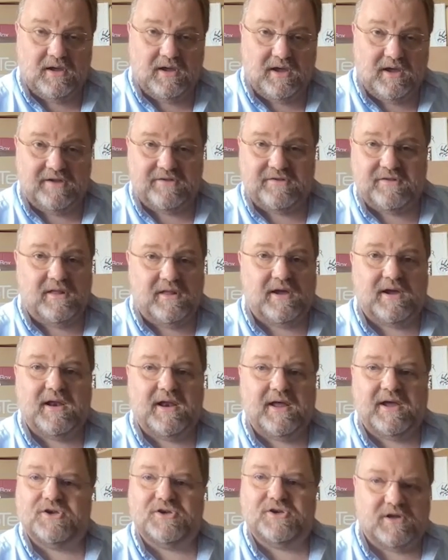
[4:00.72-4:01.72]
isn't their
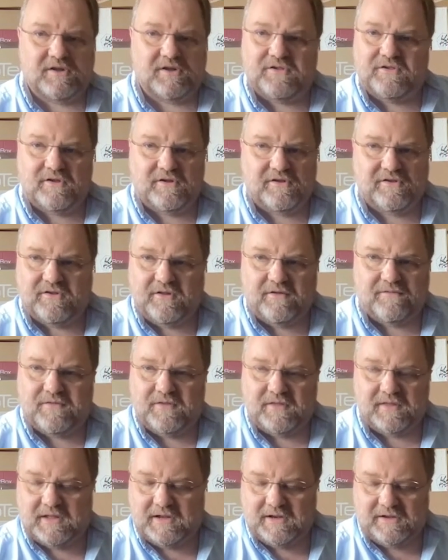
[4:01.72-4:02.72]
collection. It's stuff
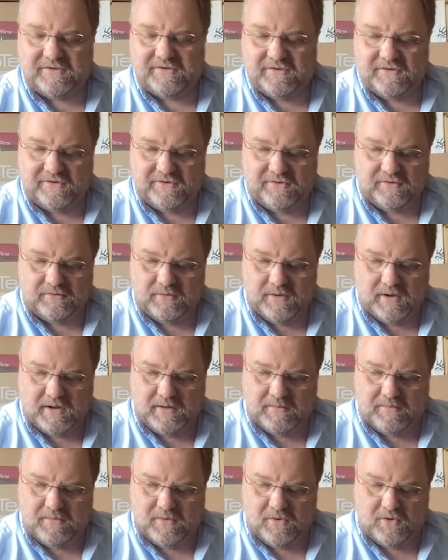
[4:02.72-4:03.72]
that they listen
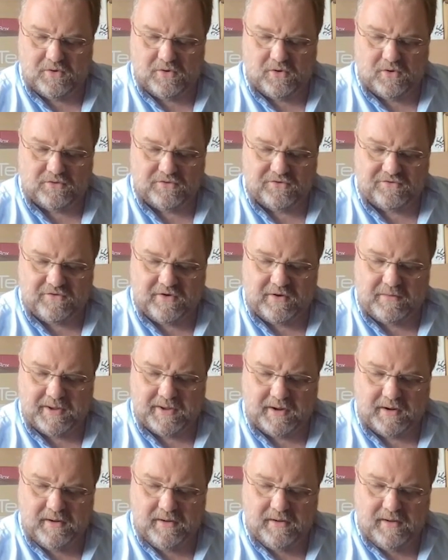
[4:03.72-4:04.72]
to on
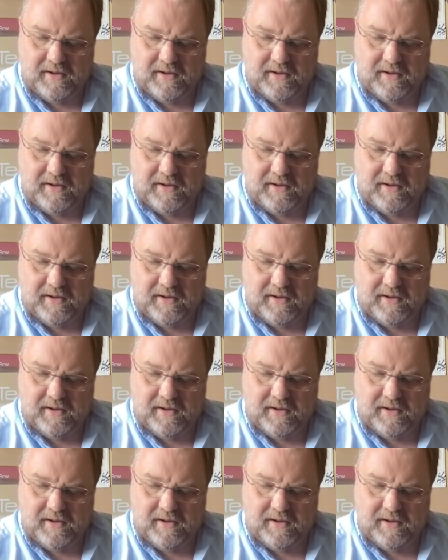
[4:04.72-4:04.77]
streaming.